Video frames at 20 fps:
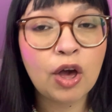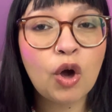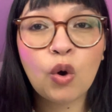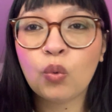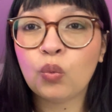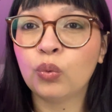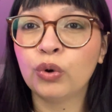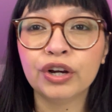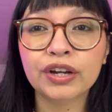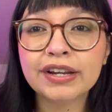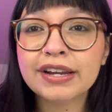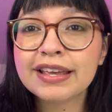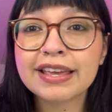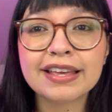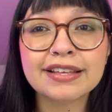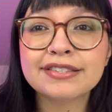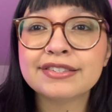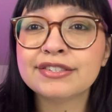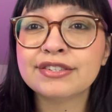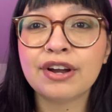we're gonna
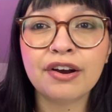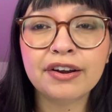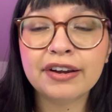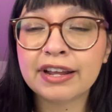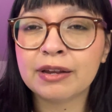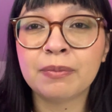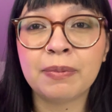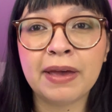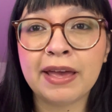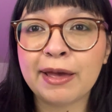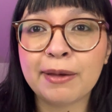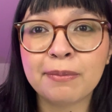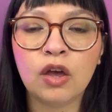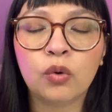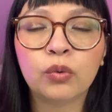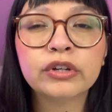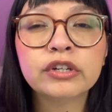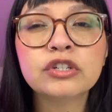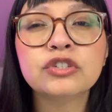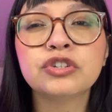get started, babe.
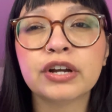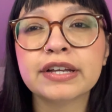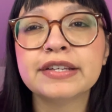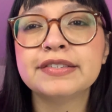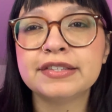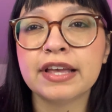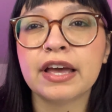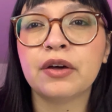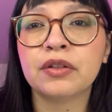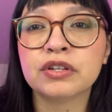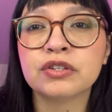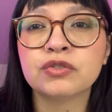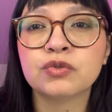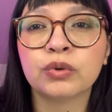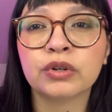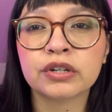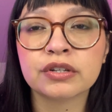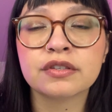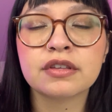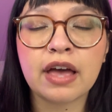We're gonna try and see how this
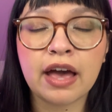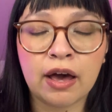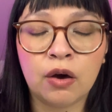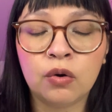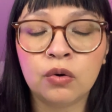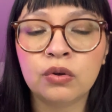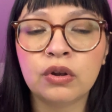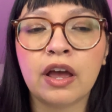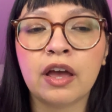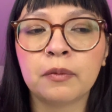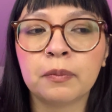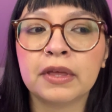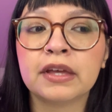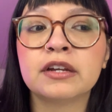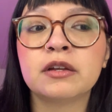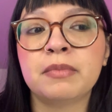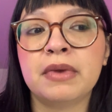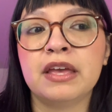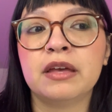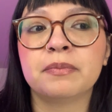works out. I'm
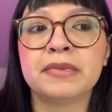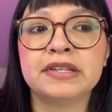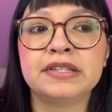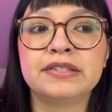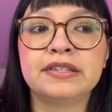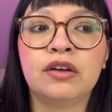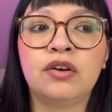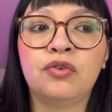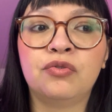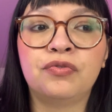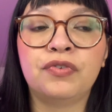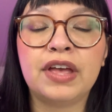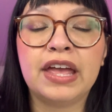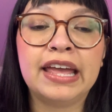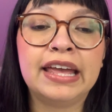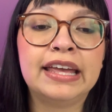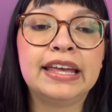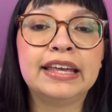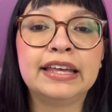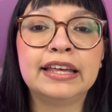gonna make myself
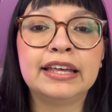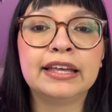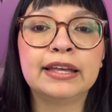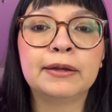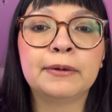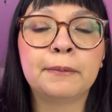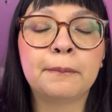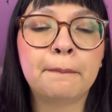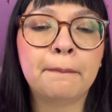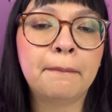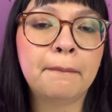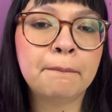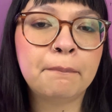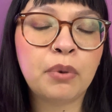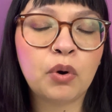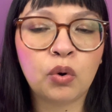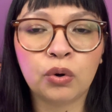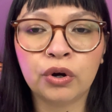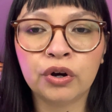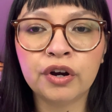a
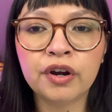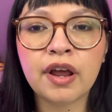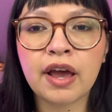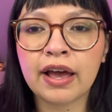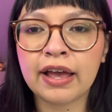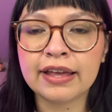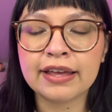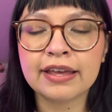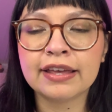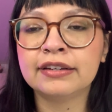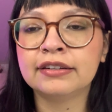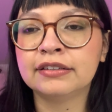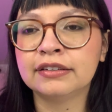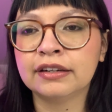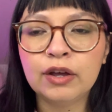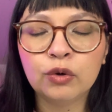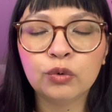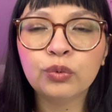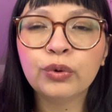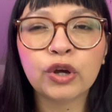board. I can
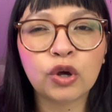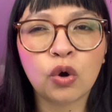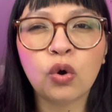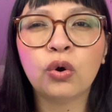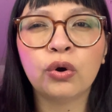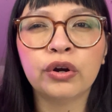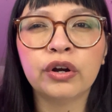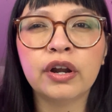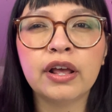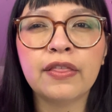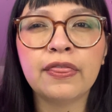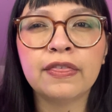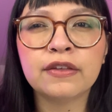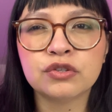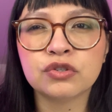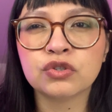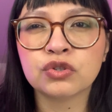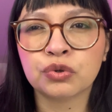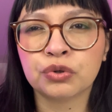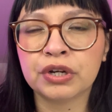record the
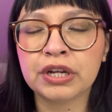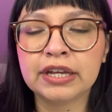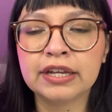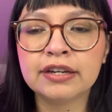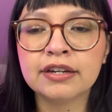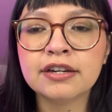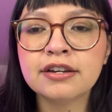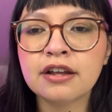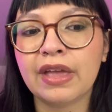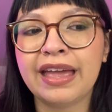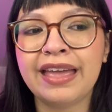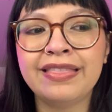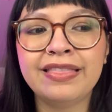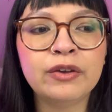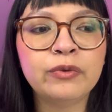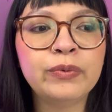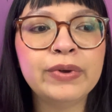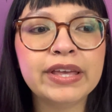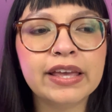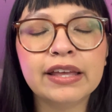screen and
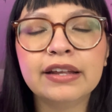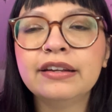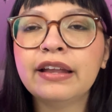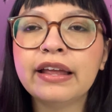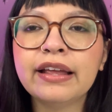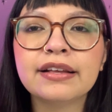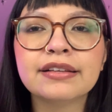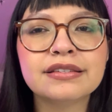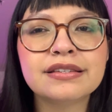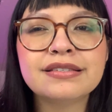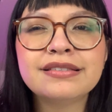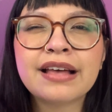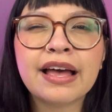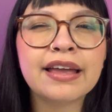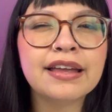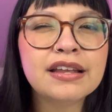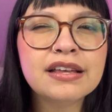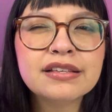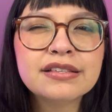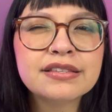then we can like
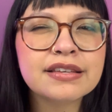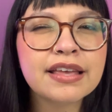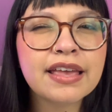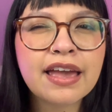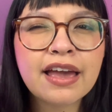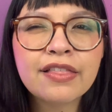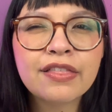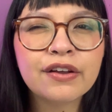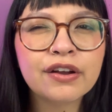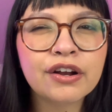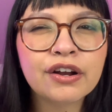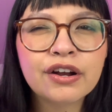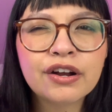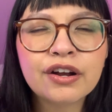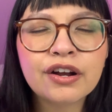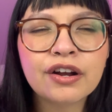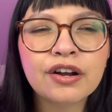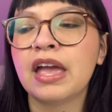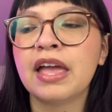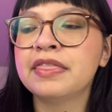design it
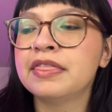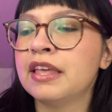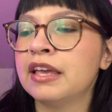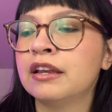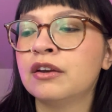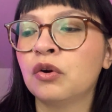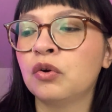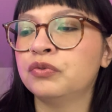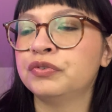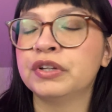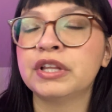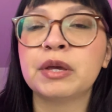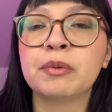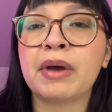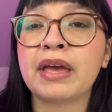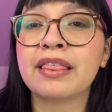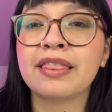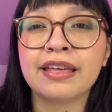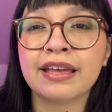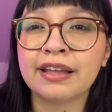together, and then hopefully
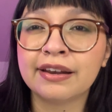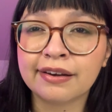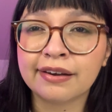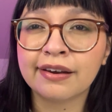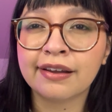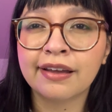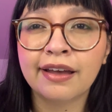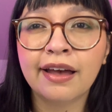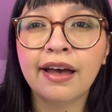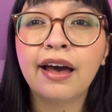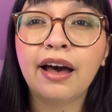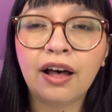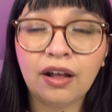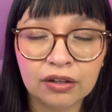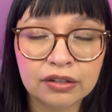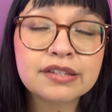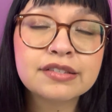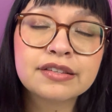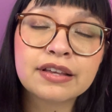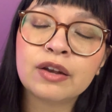by then
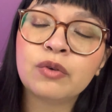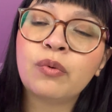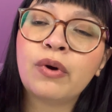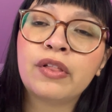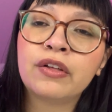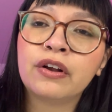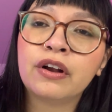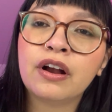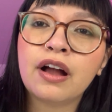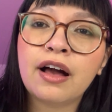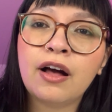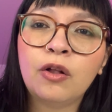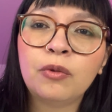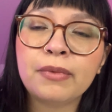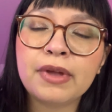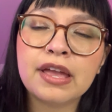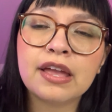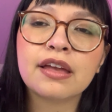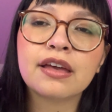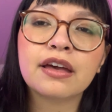I'll decide whether I'll
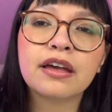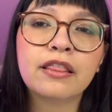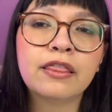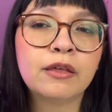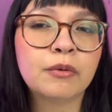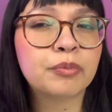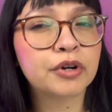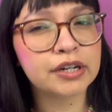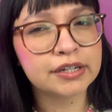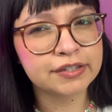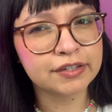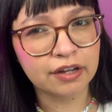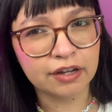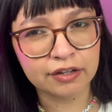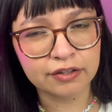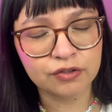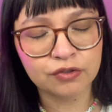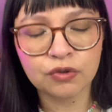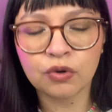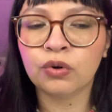make the
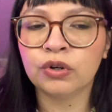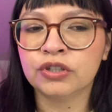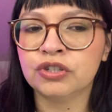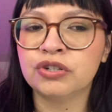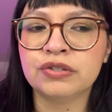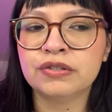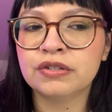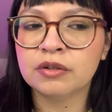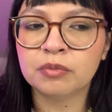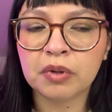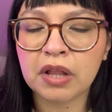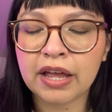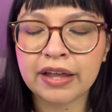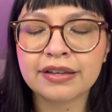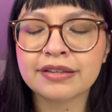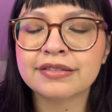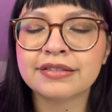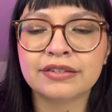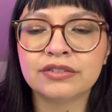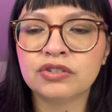press-ons or just apply
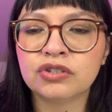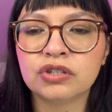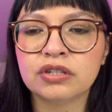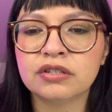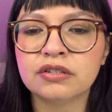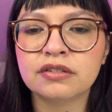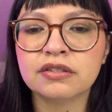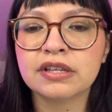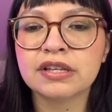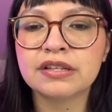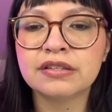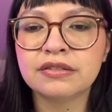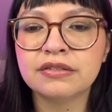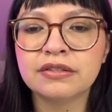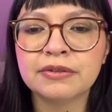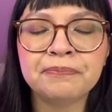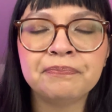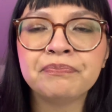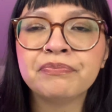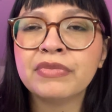extensions,
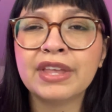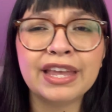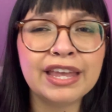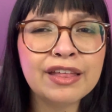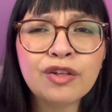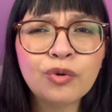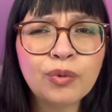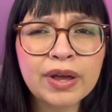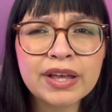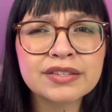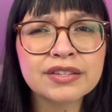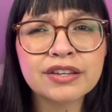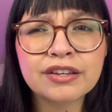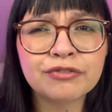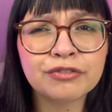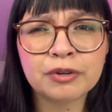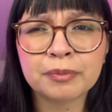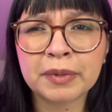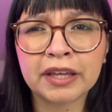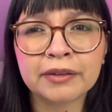because either way is good
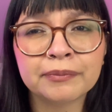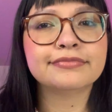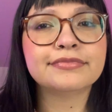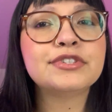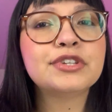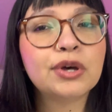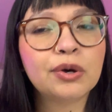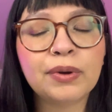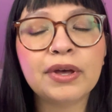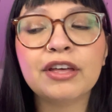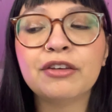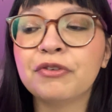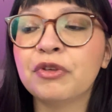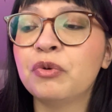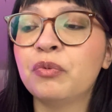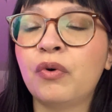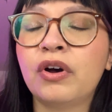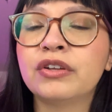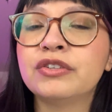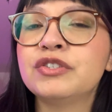for me. So if
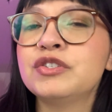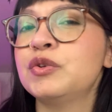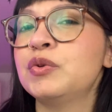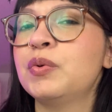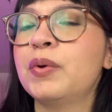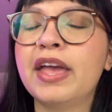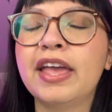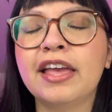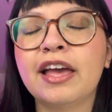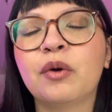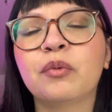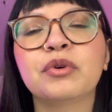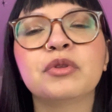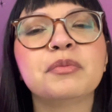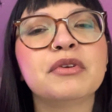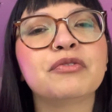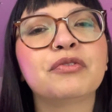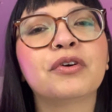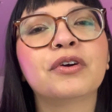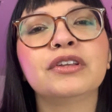you want to hang out with
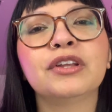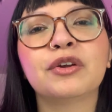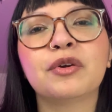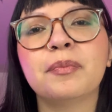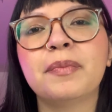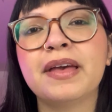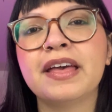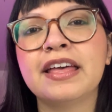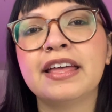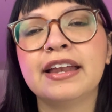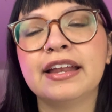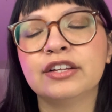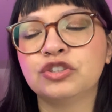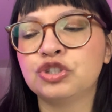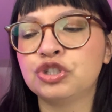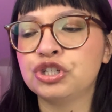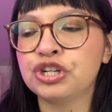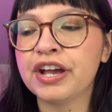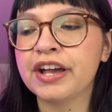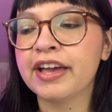me for a little bit,
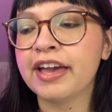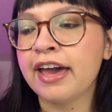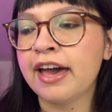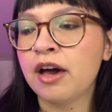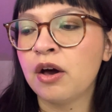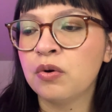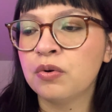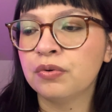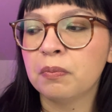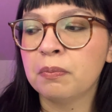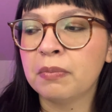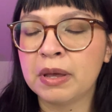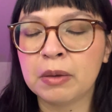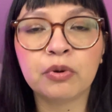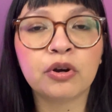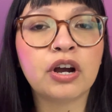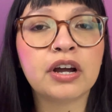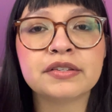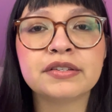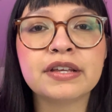check out my
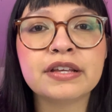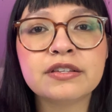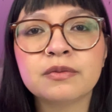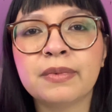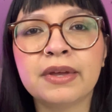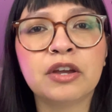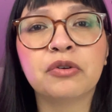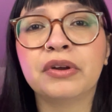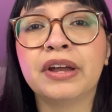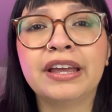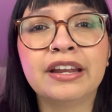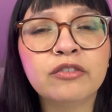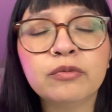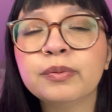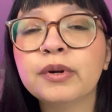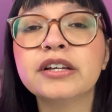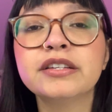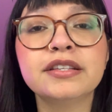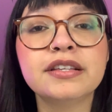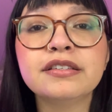process, my creative
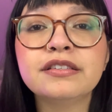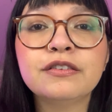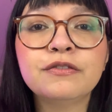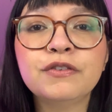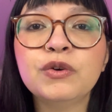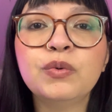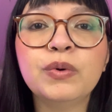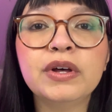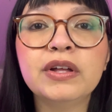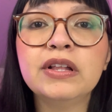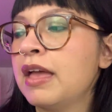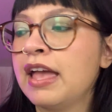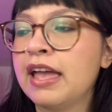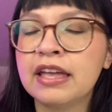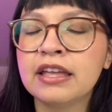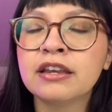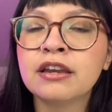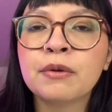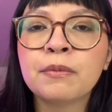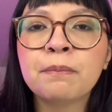process if you will,
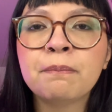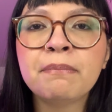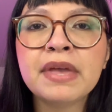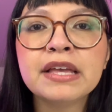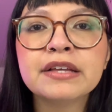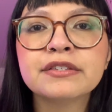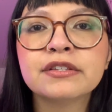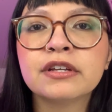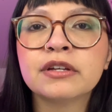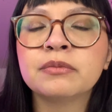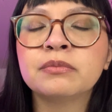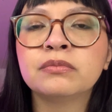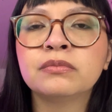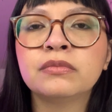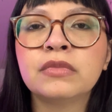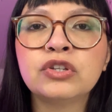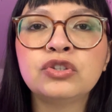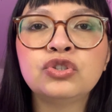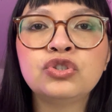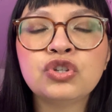and make
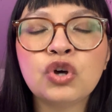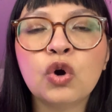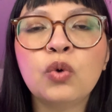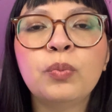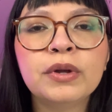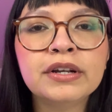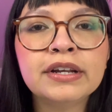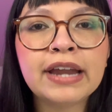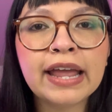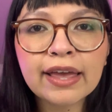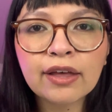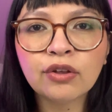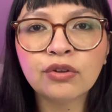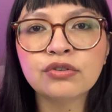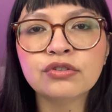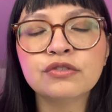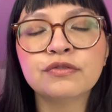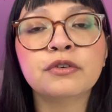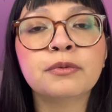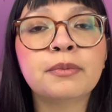some dope nails for